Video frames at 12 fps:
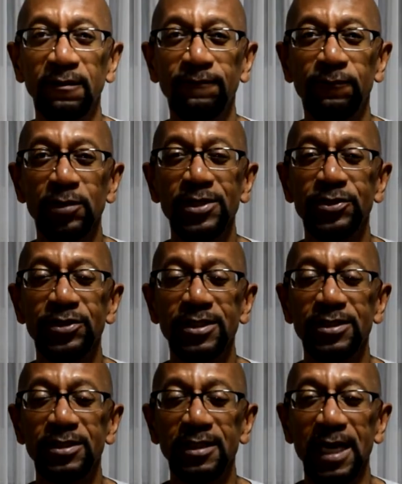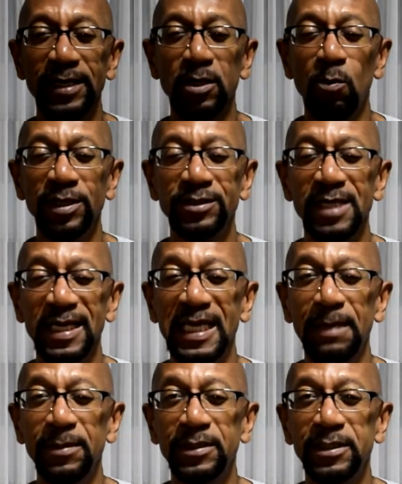For instance, I know once I
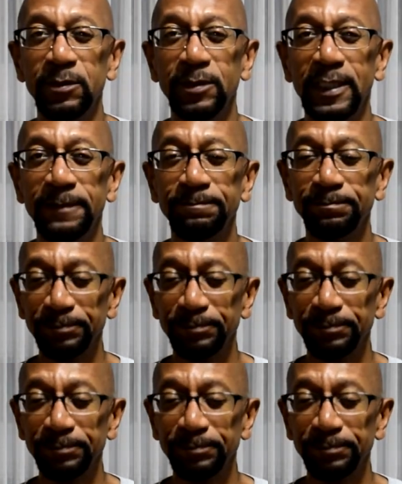came into